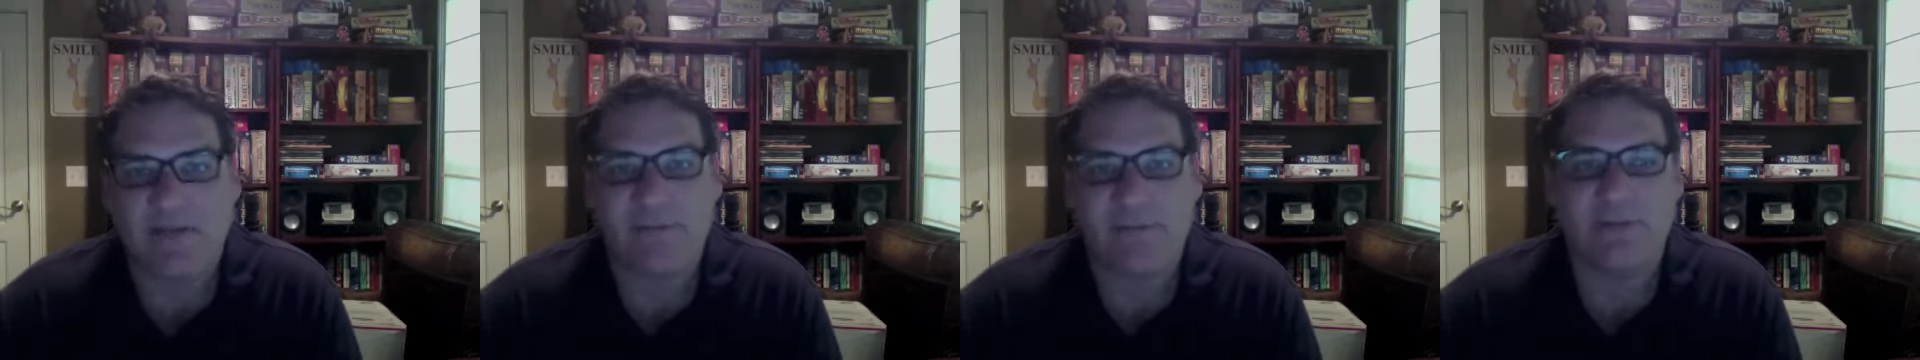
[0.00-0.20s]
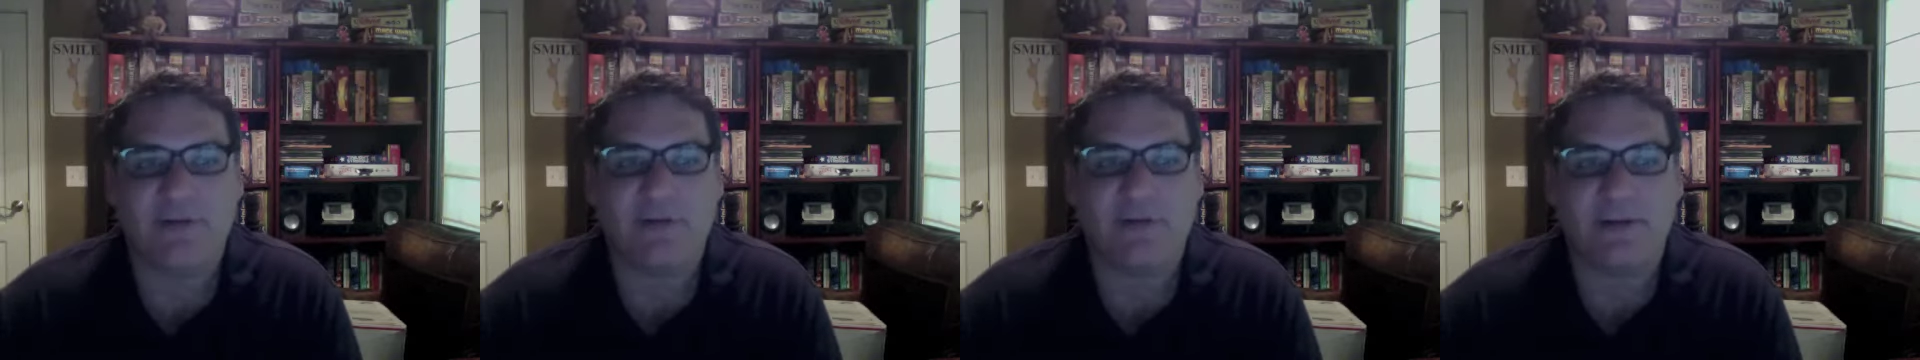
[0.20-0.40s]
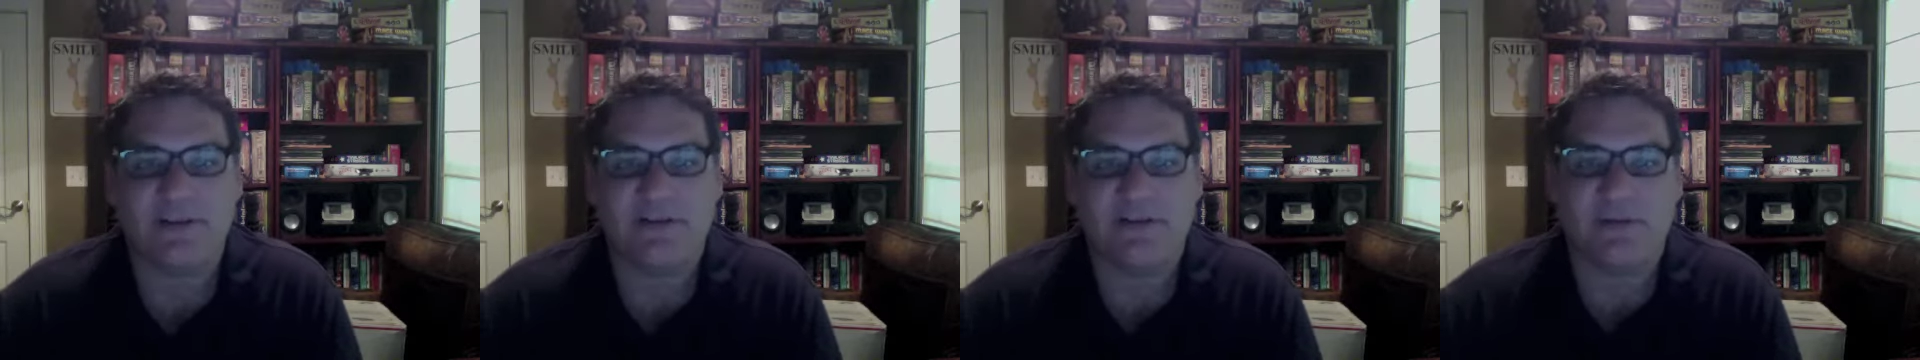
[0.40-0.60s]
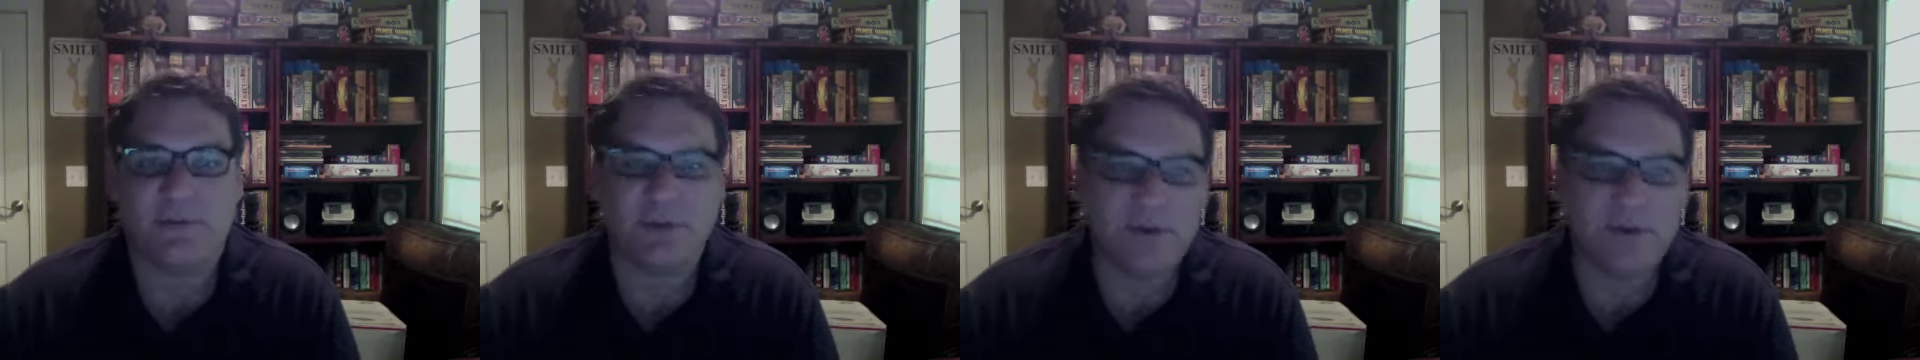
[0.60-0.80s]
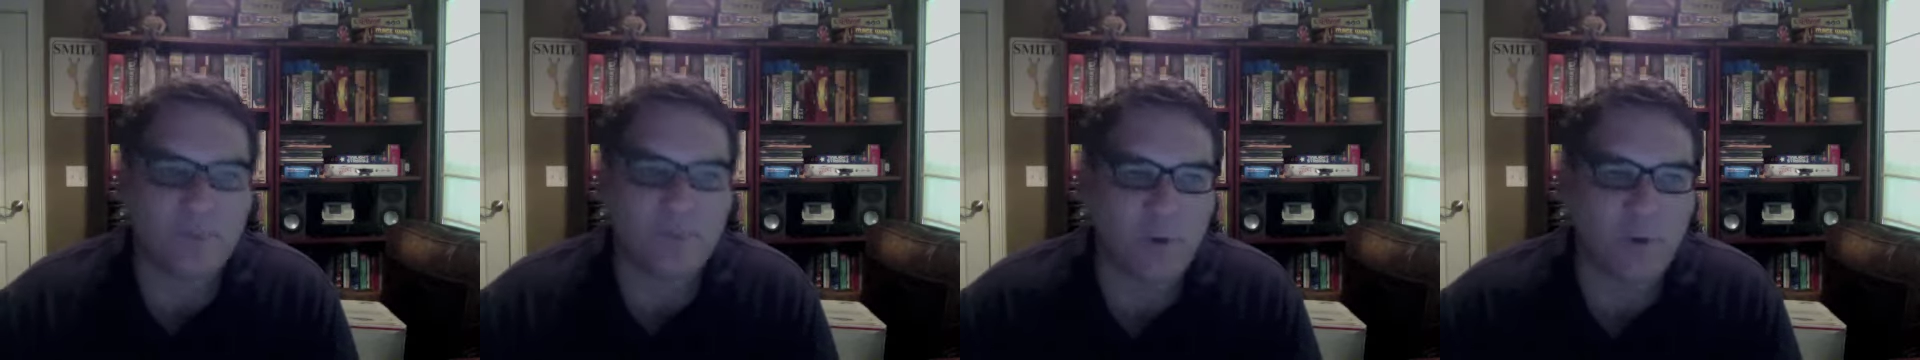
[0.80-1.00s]
abilities to
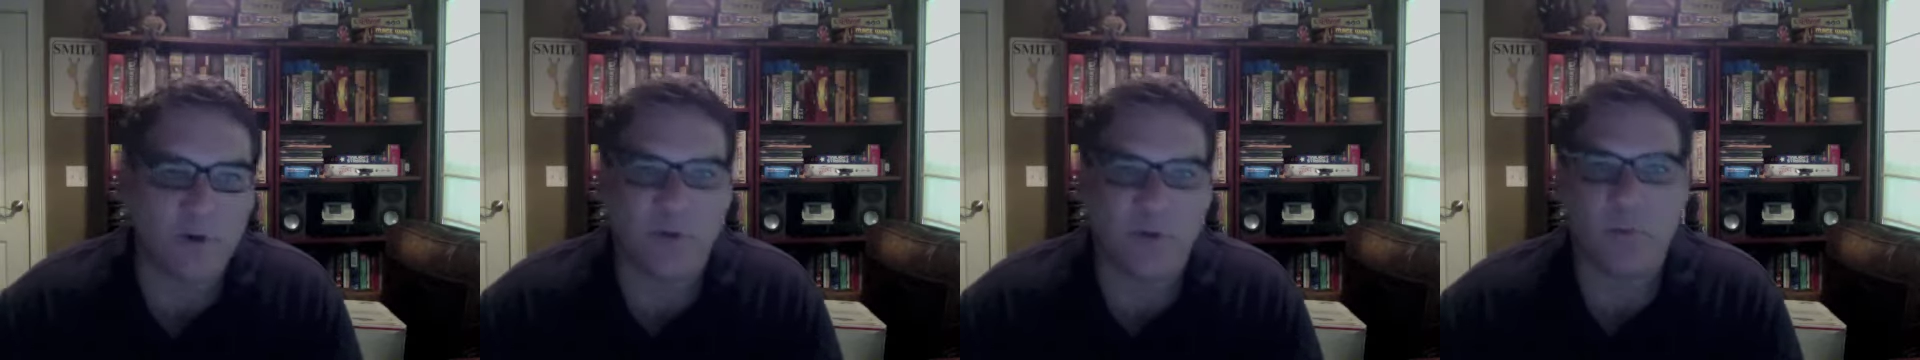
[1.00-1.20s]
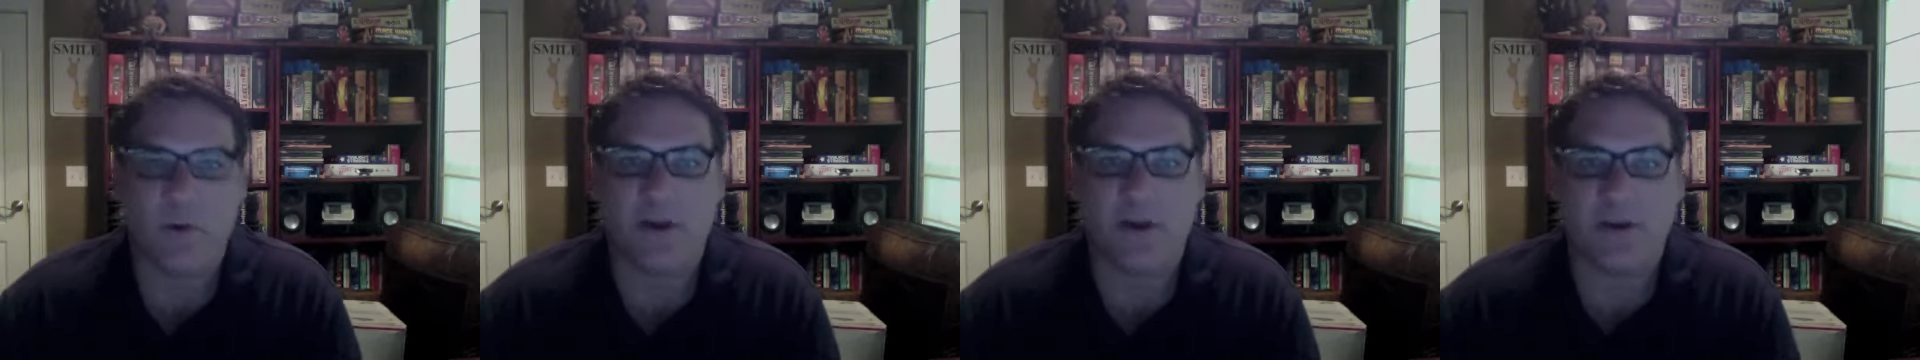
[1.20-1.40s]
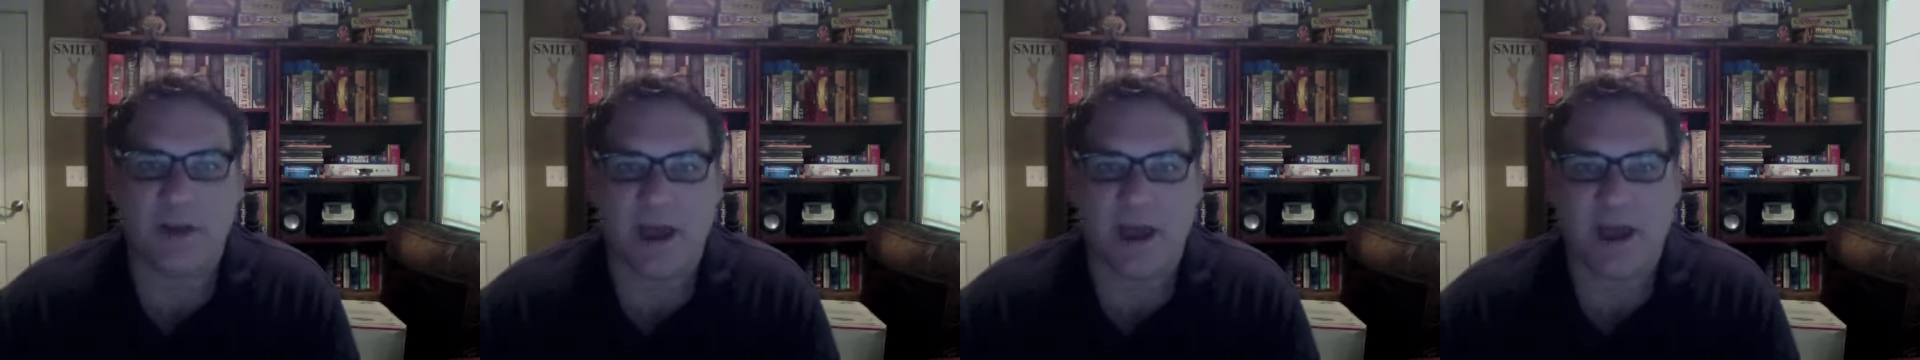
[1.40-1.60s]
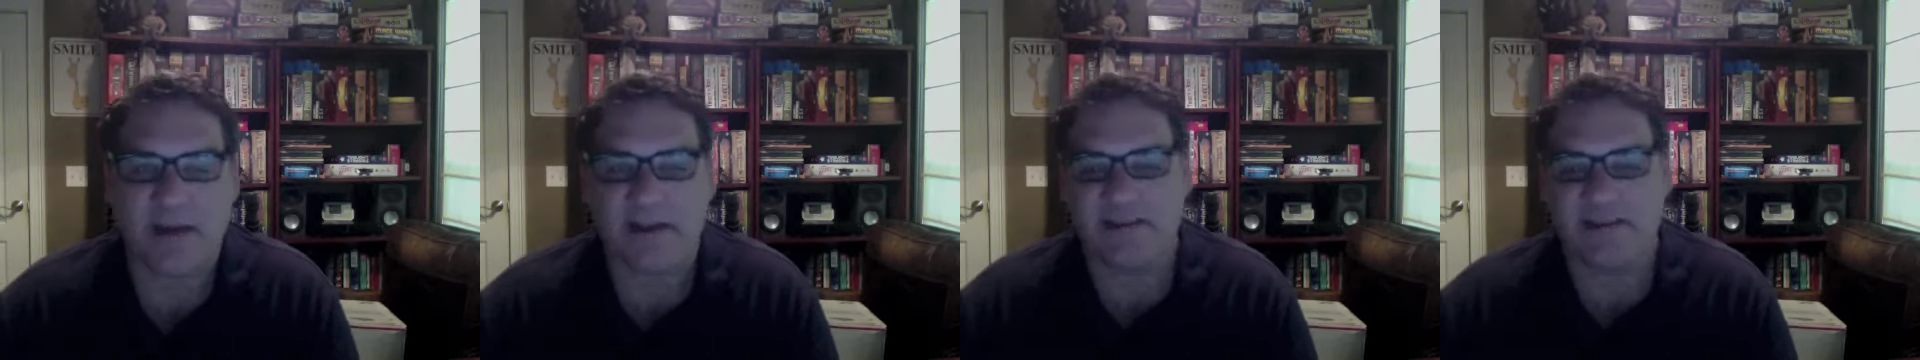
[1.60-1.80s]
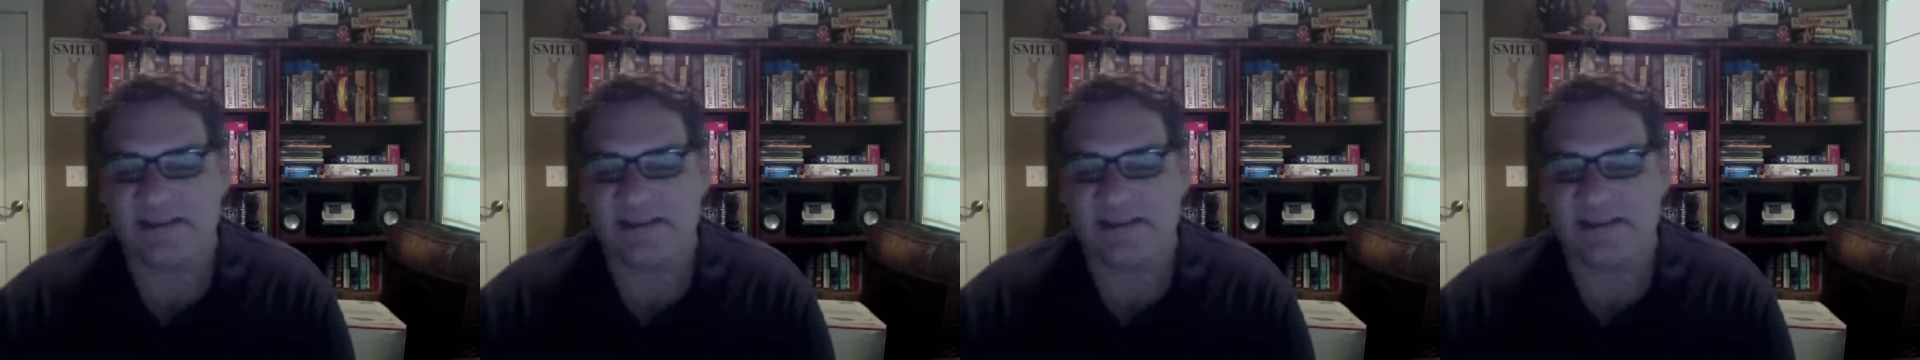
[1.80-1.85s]
re-roll and whatnot,